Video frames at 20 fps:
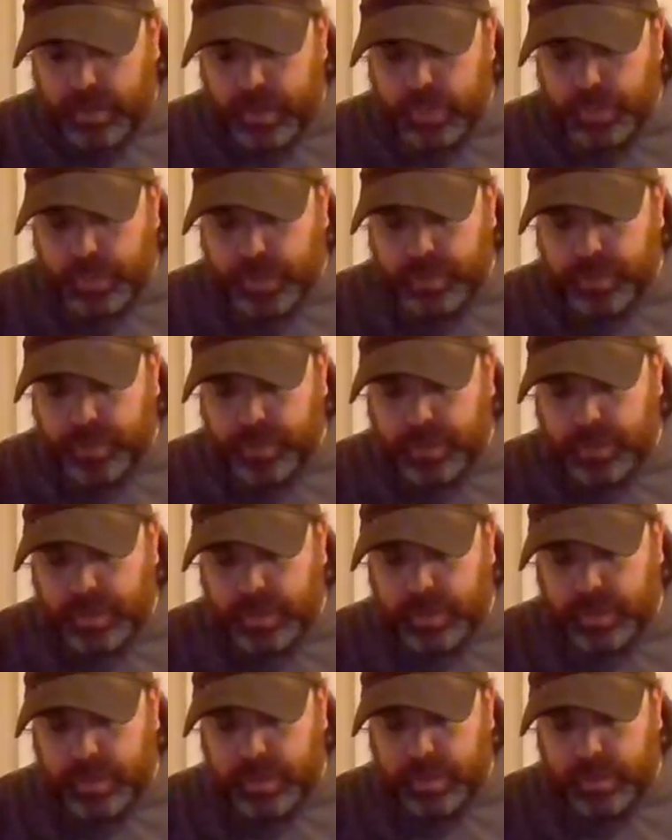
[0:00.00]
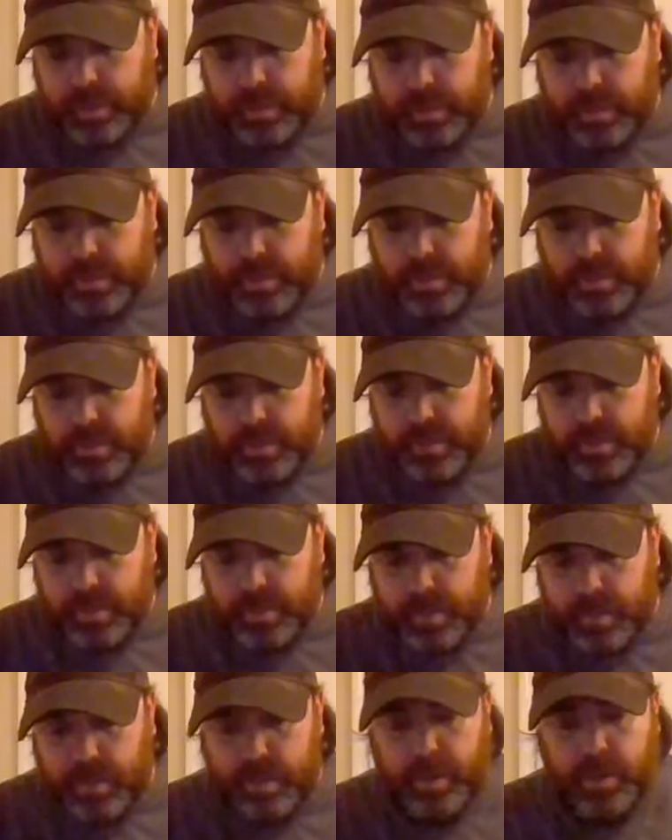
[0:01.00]
that's perfectly
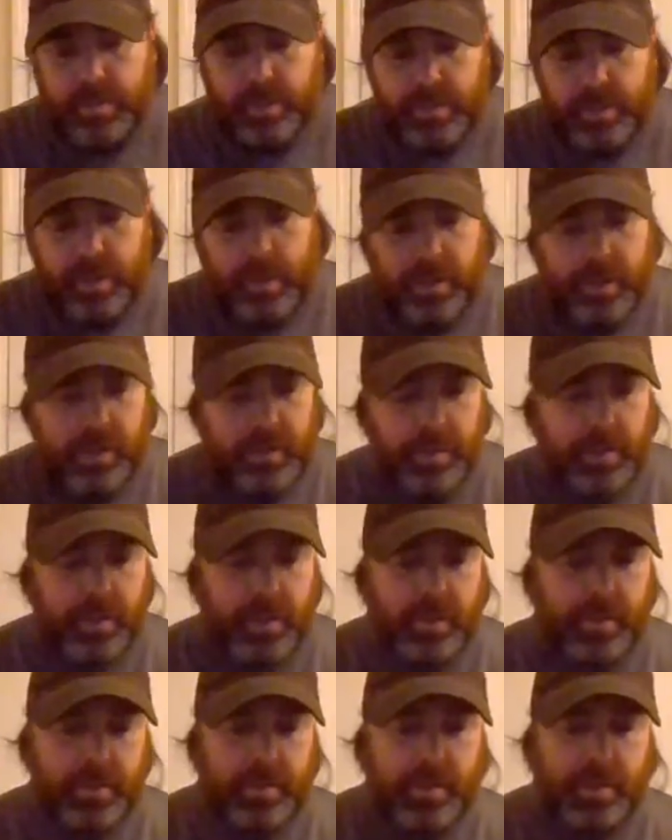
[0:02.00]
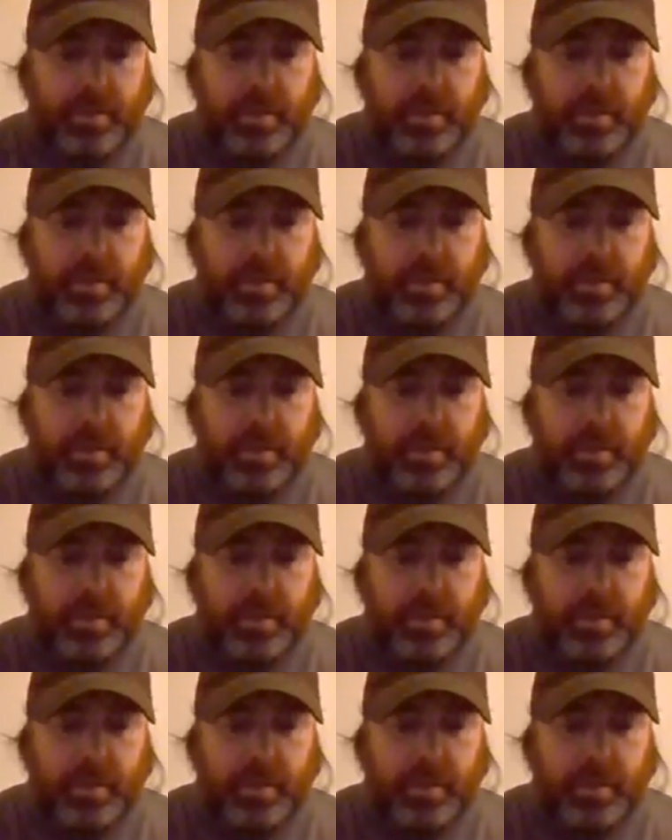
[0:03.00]
okay. Yeah, I can do that.